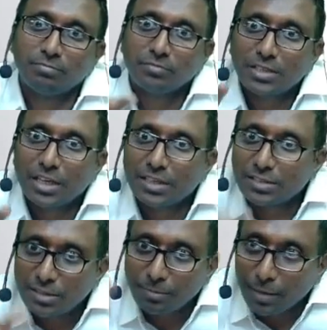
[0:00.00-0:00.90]

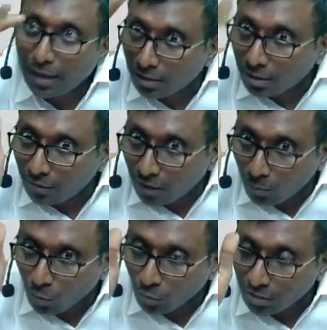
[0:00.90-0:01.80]
That's the matter of
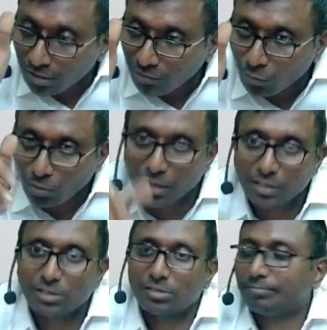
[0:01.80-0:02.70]
above 3-4
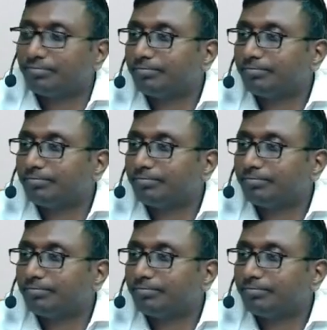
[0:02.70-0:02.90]
lines.